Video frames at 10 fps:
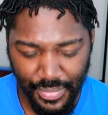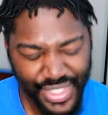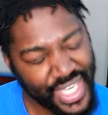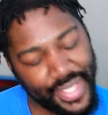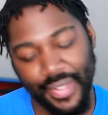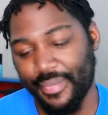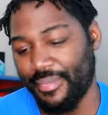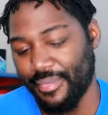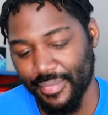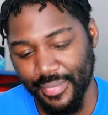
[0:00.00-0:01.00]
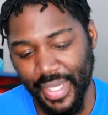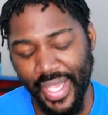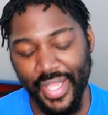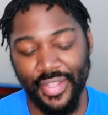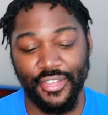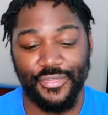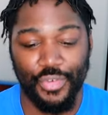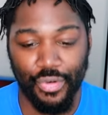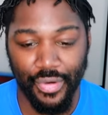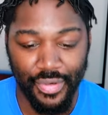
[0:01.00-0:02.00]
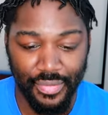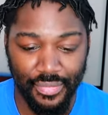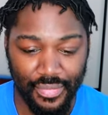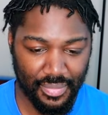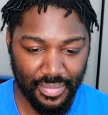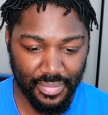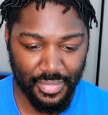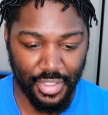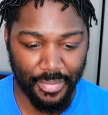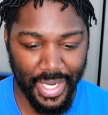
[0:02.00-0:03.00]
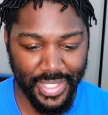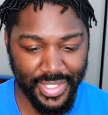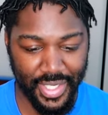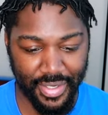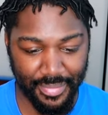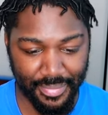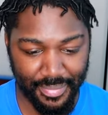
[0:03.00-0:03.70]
Damn, I hate this for. Nobody's seen him.